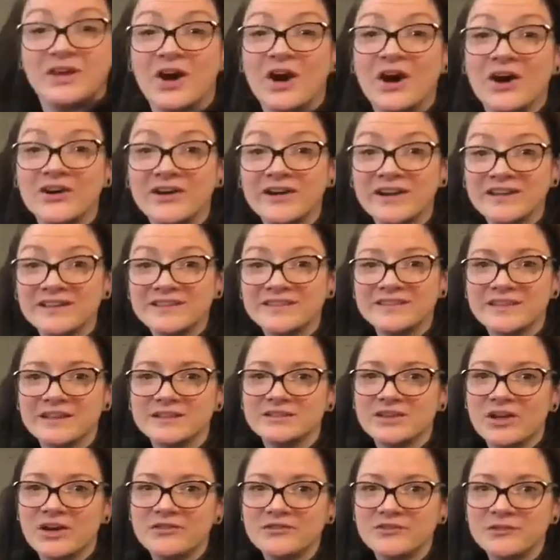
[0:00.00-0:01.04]
All right,
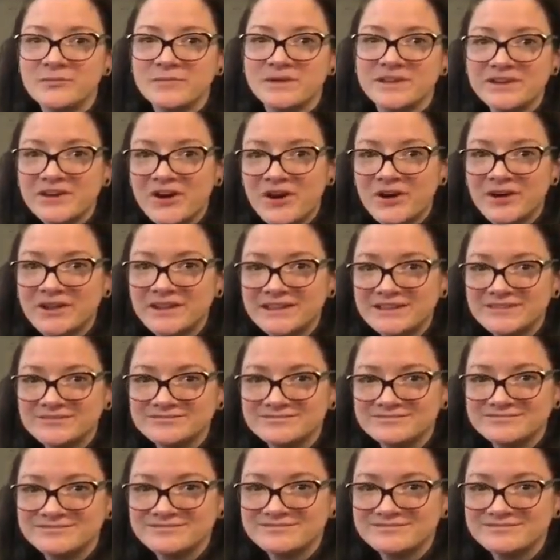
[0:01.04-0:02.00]
that's all from me and Harley.